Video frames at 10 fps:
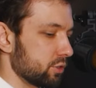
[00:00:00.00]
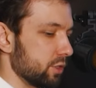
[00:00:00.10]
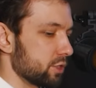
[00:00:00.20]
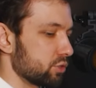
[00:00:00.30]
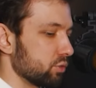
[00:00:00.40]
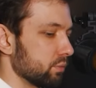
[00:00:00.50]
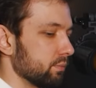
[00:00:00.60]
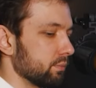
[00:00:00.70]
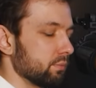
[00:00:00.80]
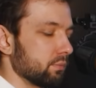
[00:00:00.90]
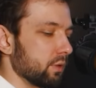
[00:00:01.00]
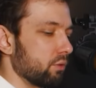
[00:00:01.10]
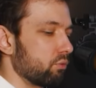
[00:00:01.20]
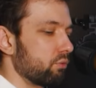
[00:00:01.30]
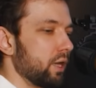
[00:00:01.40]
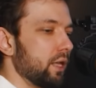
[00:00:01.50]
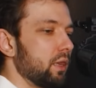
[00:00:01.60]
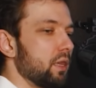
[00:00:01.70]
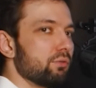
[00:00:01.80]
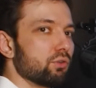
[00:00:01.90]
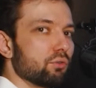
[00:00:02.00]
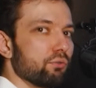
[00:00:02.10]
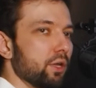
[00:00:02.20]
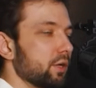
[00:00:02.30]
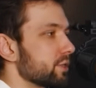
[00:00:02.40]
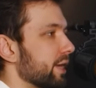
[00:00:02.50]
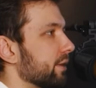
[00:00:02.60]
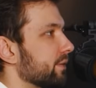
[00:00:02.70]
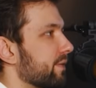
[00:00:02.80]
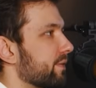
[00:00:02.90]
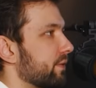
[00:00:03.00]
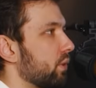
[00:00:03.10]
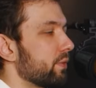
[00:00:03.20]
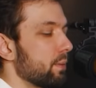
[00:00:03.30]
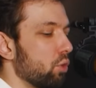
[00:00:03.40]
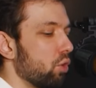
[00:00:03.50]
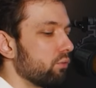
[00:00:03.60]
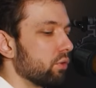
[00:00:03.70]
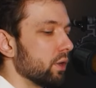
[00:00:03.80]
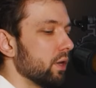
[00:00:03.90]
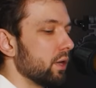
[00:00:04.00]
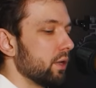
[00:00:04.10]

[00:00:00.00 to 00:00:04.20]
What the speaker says: is to really lift your fingers and throw them over.